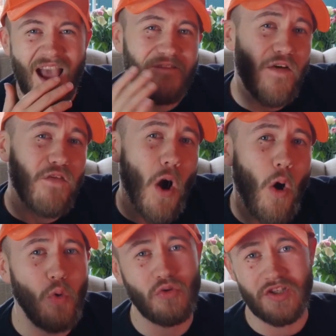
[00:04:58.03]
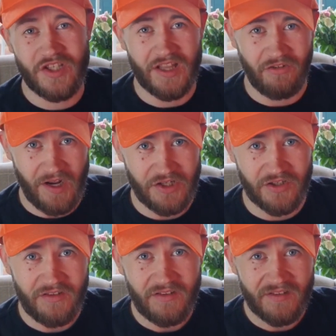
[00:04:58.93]
And for the older
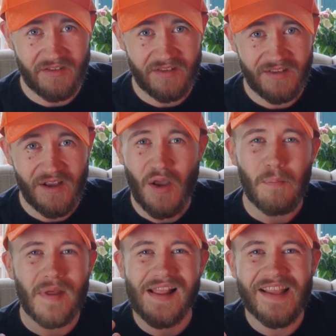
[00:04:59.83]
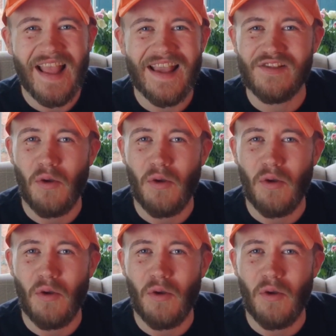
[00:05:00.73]
generation, billionaires